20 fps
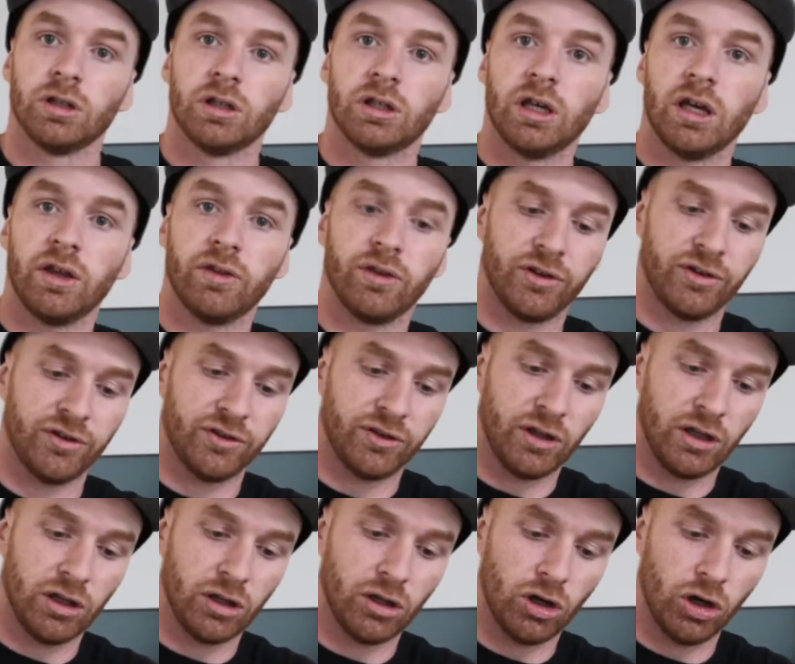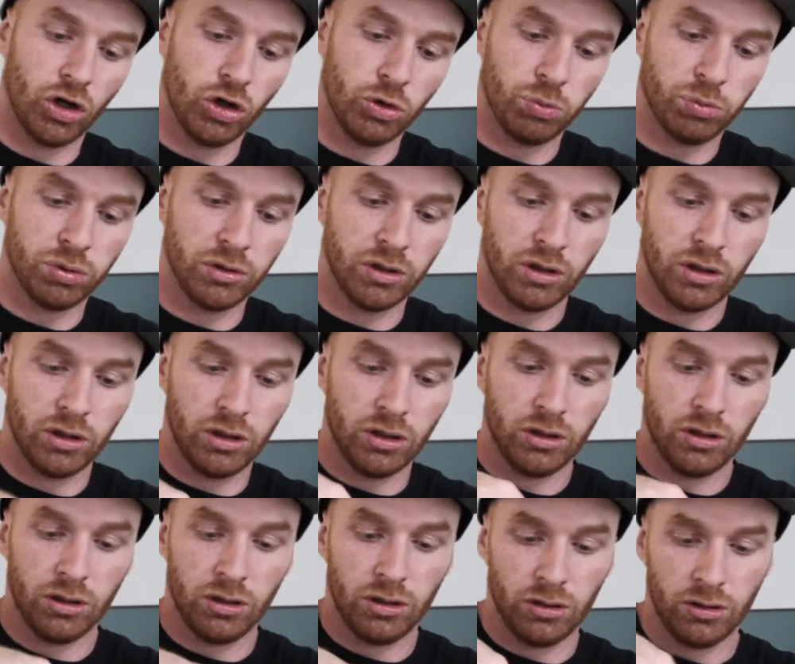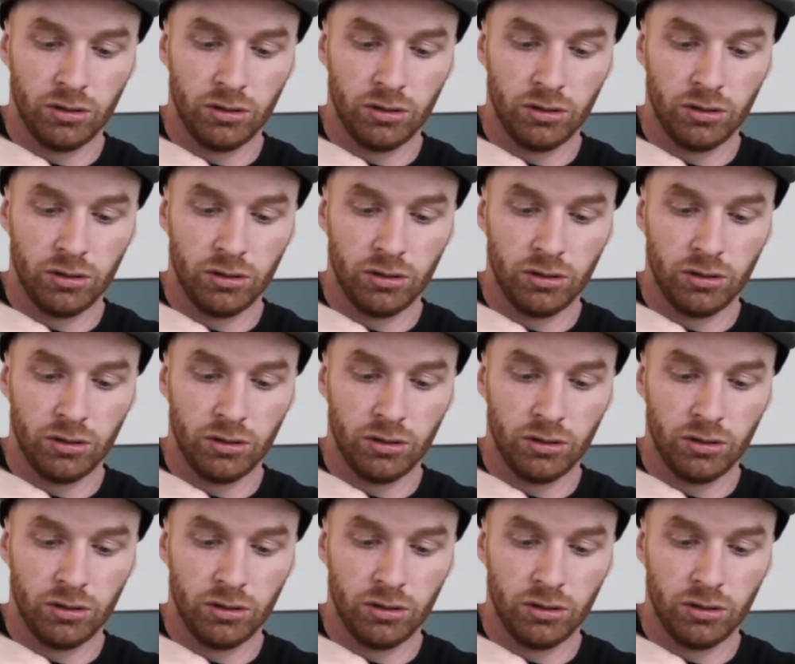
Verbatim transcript: get this thing open.